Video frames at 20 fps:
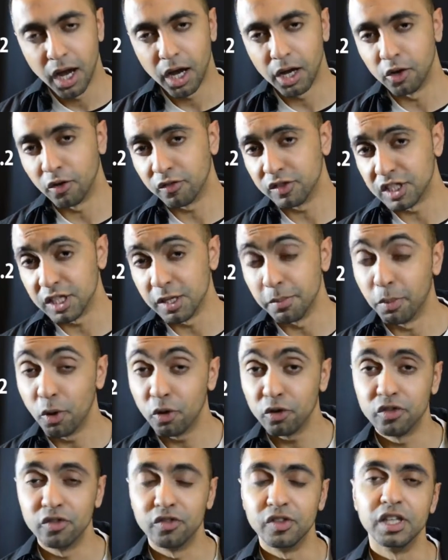And obviously
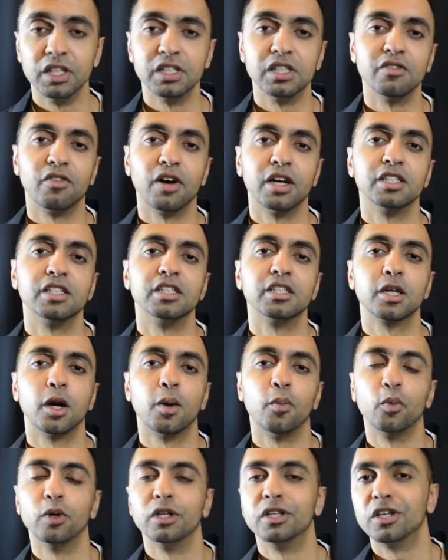both of these devices
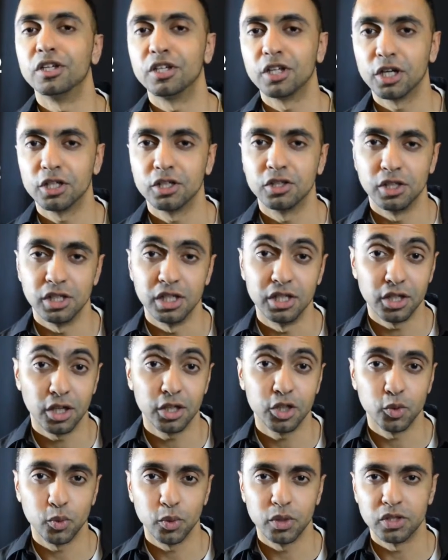come with the
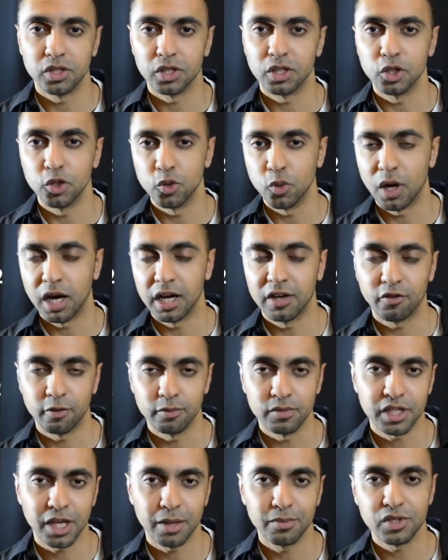TouchWiz UI
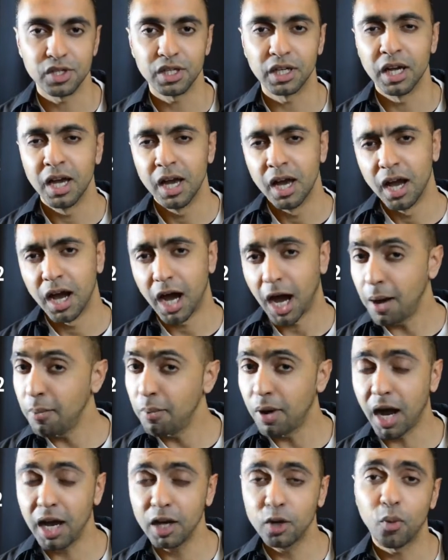from Samsung.
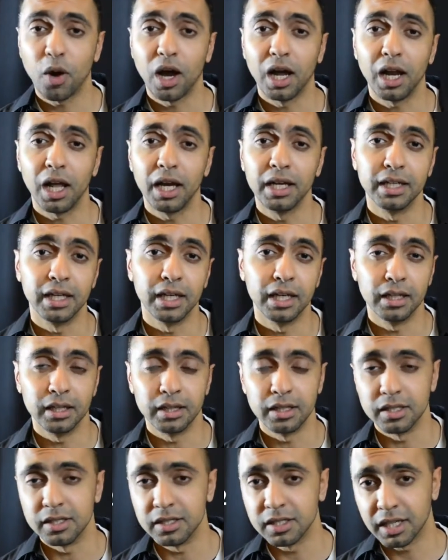I quite like
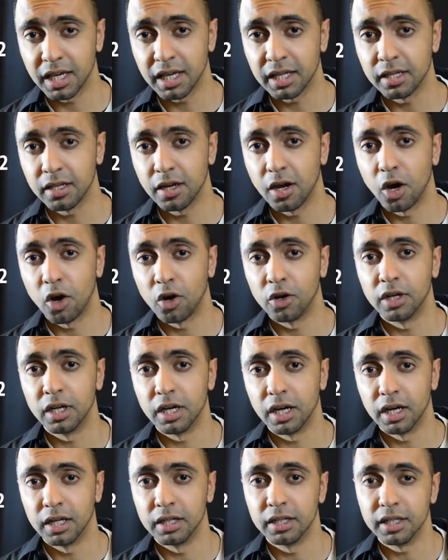it. The skin
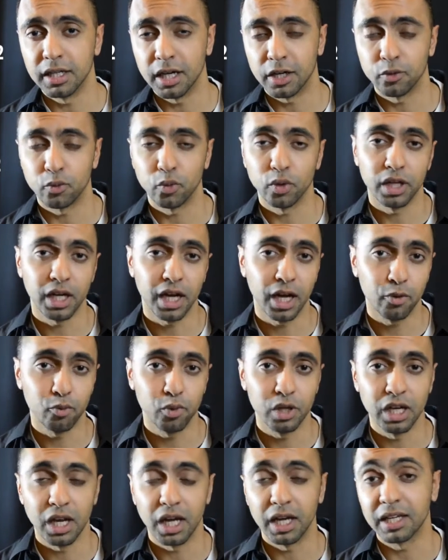on the Android, I
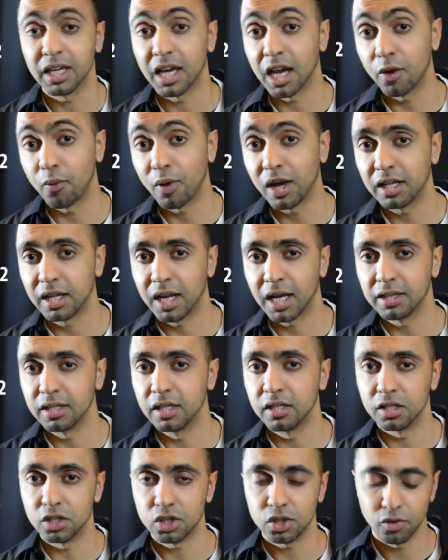really like it. I like
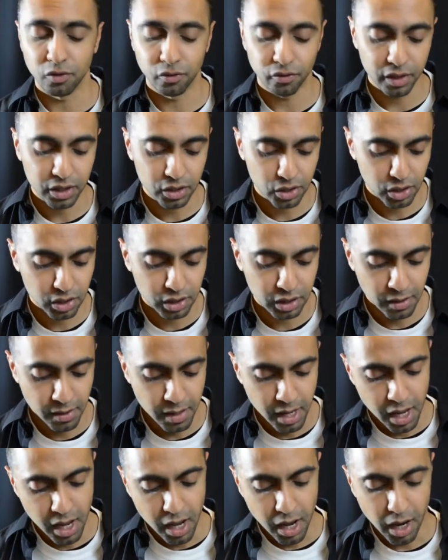the additional features.
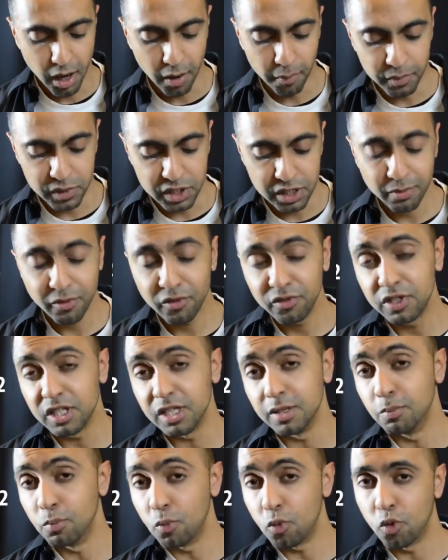Some of
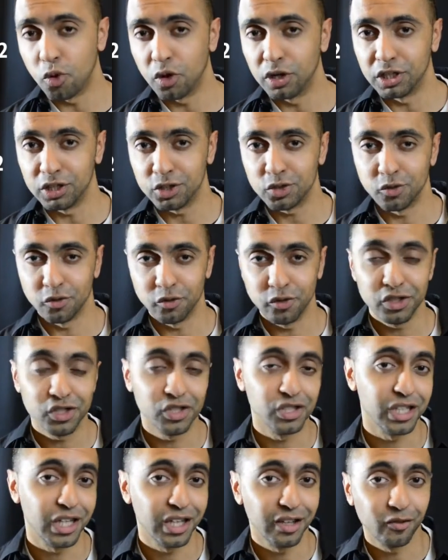the more additional
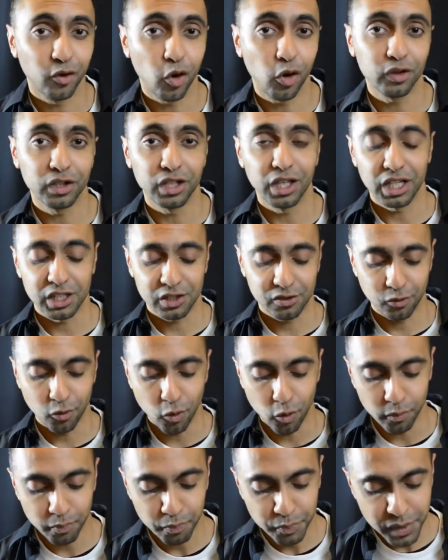features that they've got on the
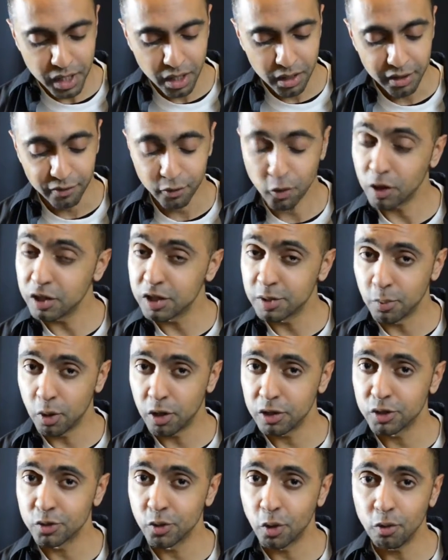S4, they've got a
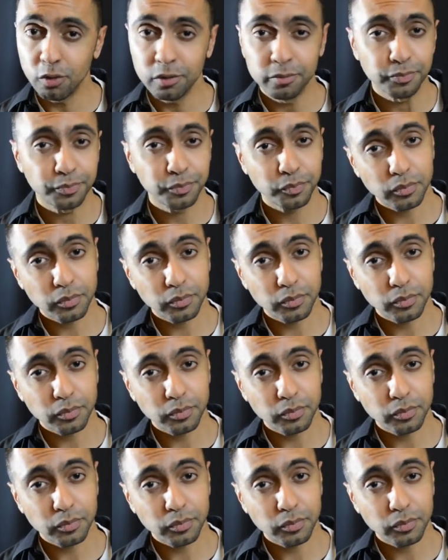smart scroll,